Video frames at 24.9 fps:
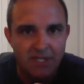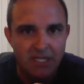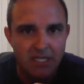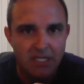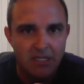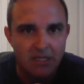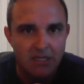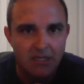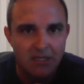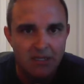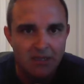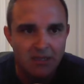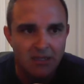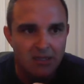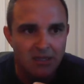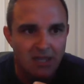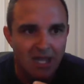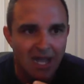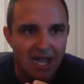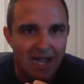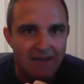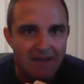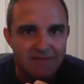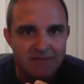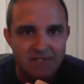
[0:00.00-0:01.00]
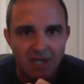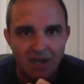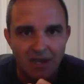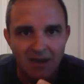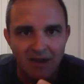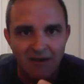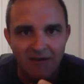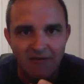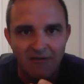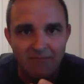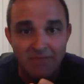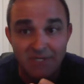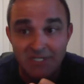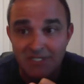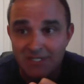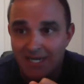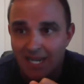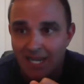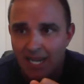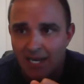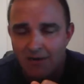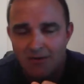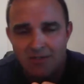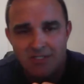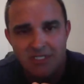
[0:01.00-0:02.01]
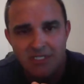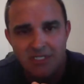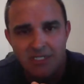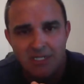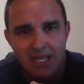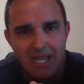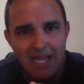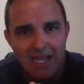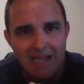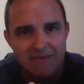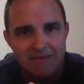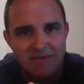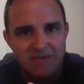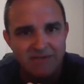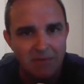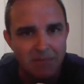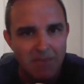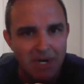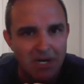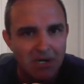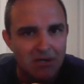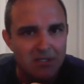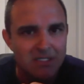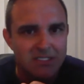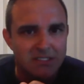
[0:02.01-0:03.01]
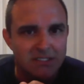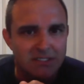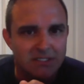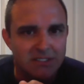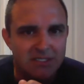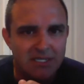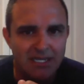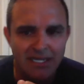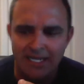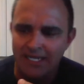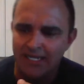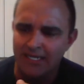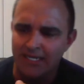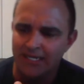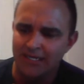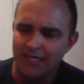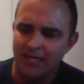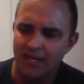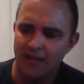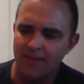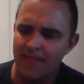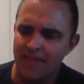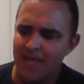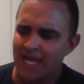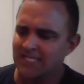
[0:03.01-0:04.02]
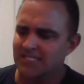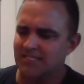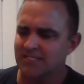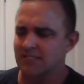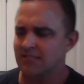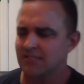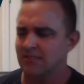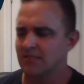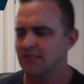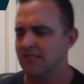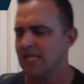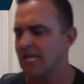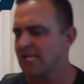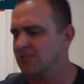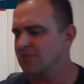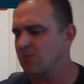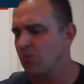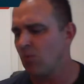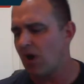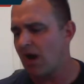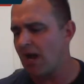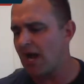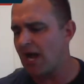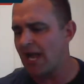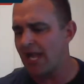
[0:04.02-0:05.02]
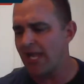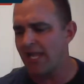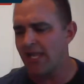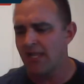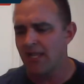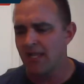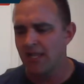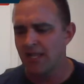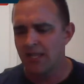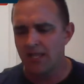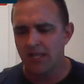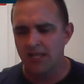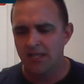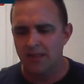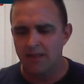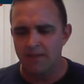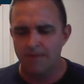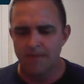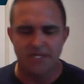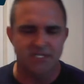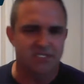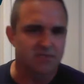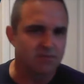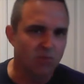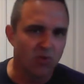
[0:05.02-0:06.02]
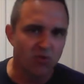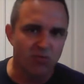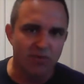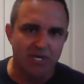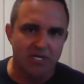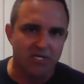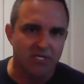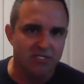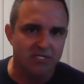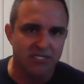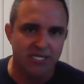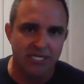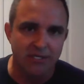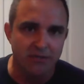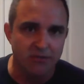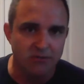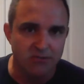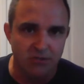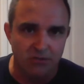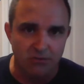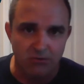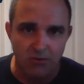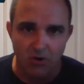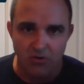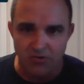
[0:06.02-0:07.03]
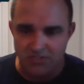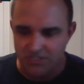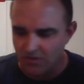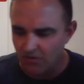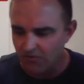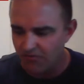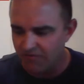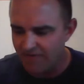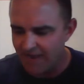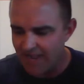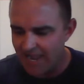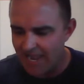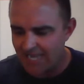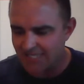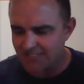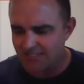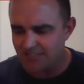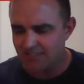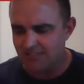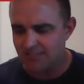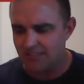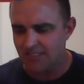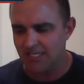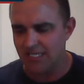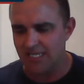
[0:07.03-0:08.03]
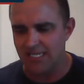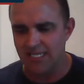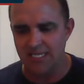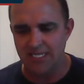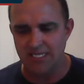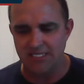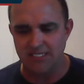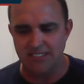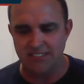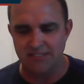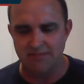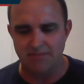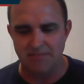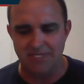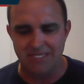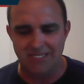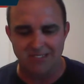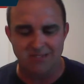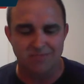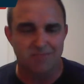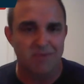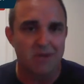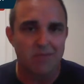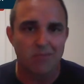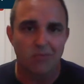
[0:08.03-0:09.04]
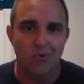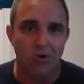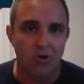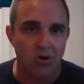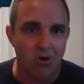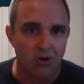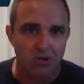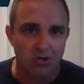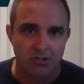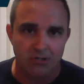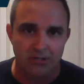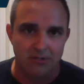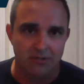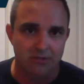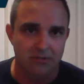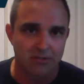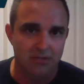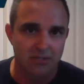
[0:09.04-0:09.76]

the lives of Michiganders and the lives of Americans. And that's why this movement continues to grow so fast, is because people are hurting